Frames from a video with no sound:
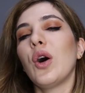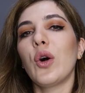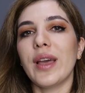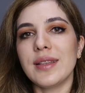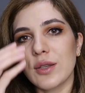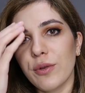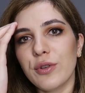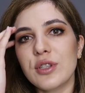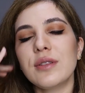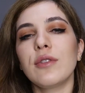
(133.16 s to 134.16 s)
Okay, so
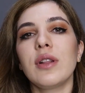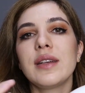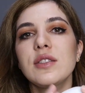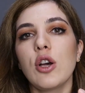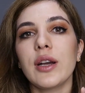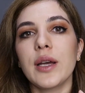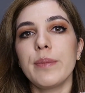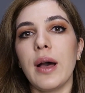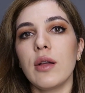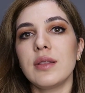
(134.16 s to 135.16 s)
first of all, let's talk
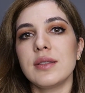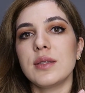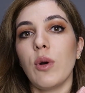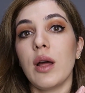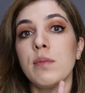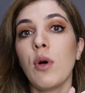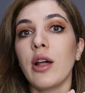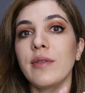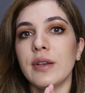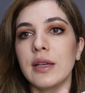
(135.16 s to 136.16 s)
about this one,
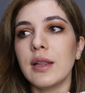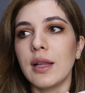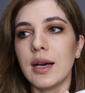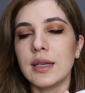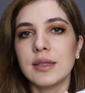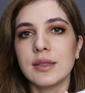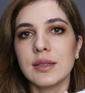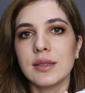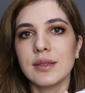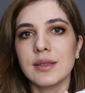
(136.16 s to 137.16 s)
Mod Vanilla.
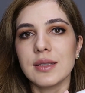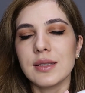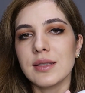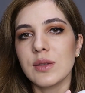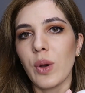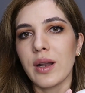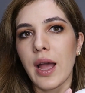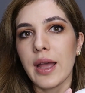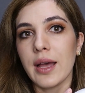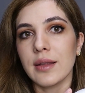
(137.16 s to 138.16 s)
This is the one
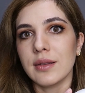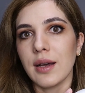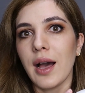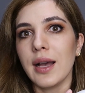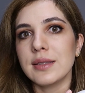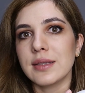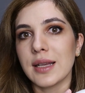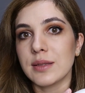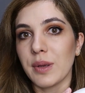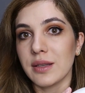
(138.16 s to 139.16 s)
I had the highest
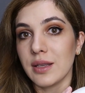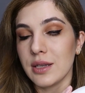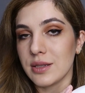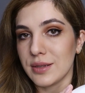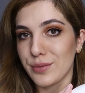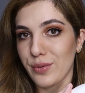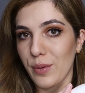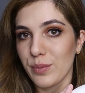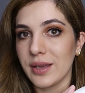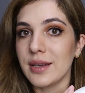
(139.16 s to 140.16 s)
expectations
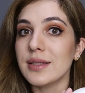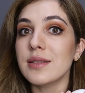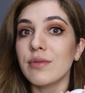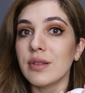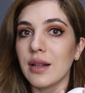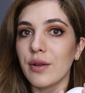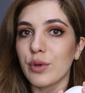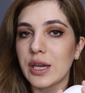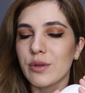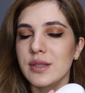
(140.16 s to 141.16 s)
from because it's a vanilla
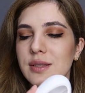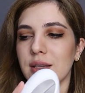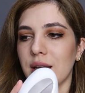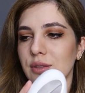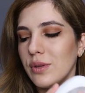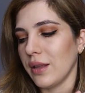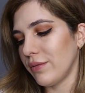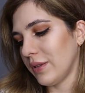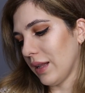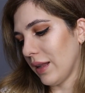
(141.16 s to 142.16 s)
fragrance and I do
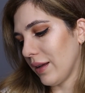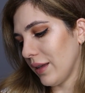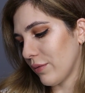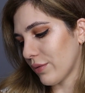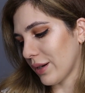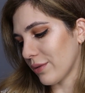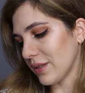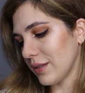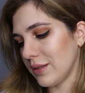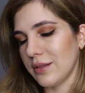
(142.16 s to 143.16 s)
love vanilla in
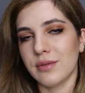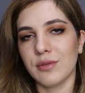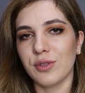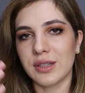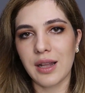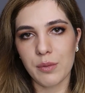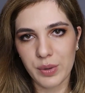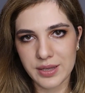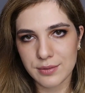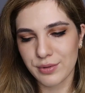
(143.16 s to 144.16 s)
fragrances and vanilla
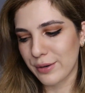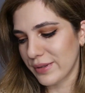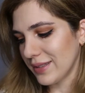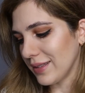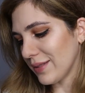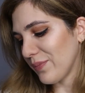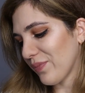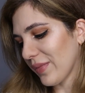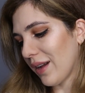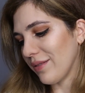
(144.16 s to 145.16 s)
based fragrances,
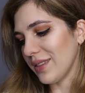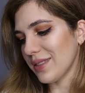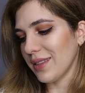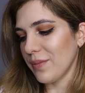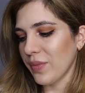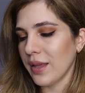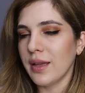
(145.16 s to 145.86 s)
obviously.